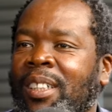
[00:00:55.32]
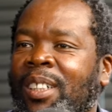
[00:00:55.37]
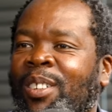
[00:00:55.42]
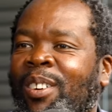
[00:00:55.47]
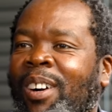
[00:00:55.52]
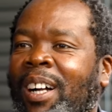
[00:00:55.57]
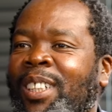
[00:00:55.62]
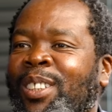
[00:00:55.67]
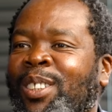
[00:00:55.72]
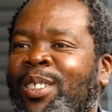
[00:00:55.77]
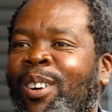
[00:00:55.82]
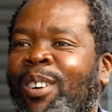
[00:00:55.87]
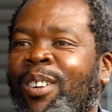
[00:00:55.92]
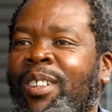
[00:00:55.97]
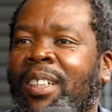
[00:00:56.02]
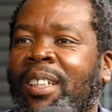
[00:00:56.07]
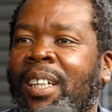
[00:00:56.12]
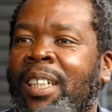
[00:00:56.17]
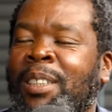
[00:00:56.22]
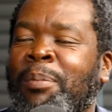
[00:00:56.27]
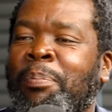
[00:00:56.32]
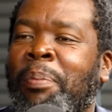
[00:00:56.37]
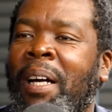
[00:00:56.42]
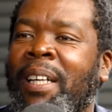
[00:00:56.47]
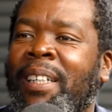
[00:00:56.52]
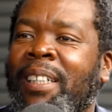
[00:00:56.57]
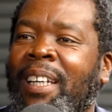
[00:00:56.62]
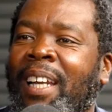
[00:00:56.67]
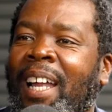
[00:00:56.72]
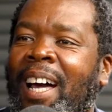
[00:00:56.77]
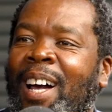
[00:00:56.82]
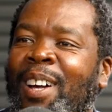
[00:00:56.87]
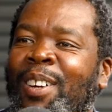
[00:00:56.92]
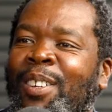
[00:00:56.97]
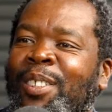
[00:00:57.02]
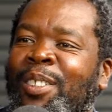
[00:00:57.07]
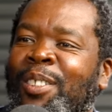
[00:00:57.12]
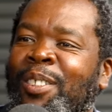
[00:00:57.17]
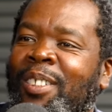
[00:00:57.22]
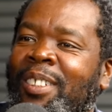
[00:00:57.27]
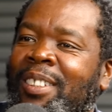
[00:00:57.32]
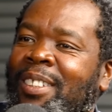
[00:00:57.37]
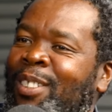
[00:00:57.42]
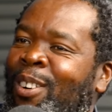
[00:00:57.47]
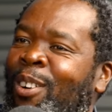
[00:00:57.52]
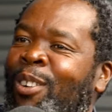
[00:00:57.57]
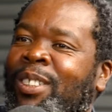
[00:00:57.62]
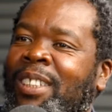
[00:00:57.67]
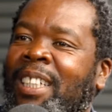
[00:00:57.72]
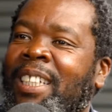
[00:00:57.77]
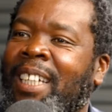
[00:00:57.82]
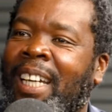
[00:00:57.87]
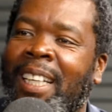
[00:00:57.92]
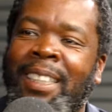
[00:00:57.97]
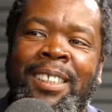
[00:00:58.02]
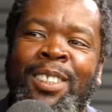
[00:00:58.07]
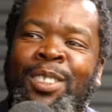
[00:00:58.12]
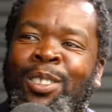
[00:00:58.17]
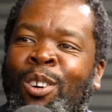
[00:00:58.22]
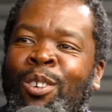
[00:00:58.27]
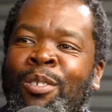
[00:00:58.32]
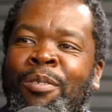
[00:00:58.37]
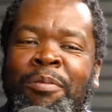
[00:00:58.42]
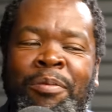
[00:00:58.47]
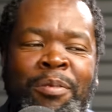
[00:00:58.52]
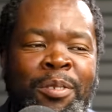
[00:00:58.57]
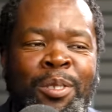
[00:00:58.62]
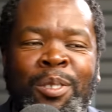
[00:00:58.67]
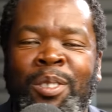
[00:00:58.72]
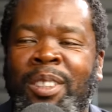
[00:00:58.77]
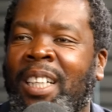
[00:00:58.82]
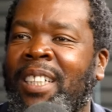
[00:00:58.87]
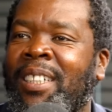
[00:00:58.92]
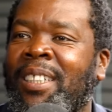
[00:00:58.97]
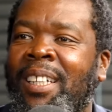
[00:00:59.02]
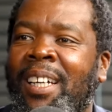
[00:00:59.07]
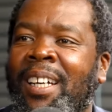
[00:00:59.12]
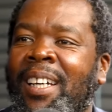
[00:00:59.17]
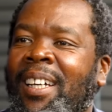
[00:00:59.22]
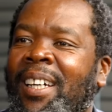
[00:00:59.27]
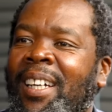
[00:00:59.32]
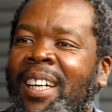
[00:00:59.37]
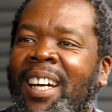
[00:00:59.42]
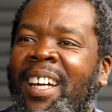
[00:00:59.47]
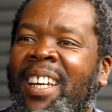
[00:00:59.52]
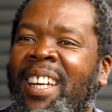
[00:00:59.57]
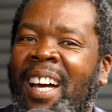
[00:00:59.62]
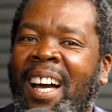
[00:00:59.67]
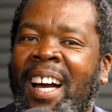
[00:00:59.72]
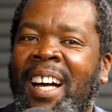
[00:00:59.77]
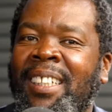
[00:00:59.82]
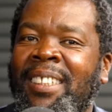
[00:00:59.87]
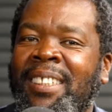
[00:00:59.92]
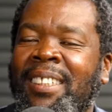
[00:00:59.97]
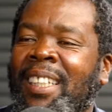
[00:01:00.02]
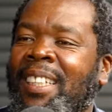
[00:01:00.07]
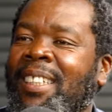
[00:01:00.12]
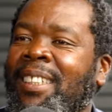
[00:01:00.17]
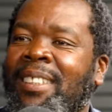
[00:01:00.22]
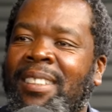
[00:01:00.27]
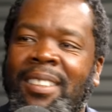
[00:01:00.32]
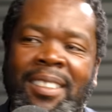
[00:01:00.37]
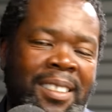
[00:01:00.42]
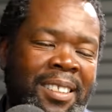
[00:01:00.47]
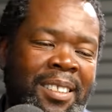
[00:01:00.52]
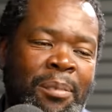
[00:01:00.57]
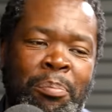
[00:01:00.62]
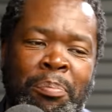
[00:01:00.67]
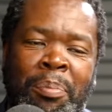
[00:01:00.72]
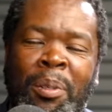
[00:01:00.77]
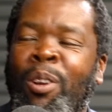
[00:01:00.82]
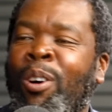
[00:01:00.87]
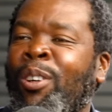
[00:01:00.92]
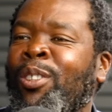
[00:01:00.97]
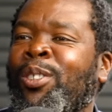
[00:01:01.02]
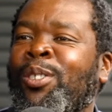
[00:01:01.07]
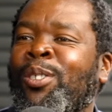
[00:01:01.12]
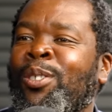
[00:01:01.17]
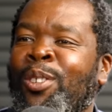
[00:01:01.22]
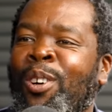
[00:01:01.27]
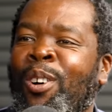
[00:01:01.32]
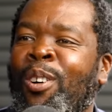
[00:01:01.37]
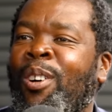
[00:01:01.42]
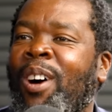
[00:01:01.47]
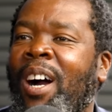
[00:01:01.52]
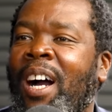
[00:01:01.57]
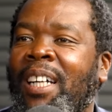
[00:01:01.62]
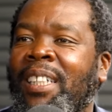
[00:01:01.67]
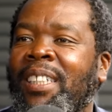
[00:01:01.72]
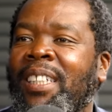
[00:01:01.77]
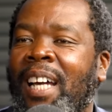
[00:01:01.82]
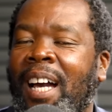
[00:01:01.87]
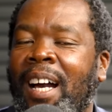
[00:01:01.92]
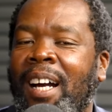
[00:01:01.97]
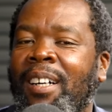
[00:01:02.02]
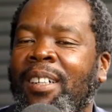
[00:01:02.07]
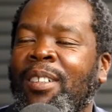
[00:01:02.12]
Wild dog is pandila, you know. It goes and gets its own food and hunts and it belongs to no one, yeah.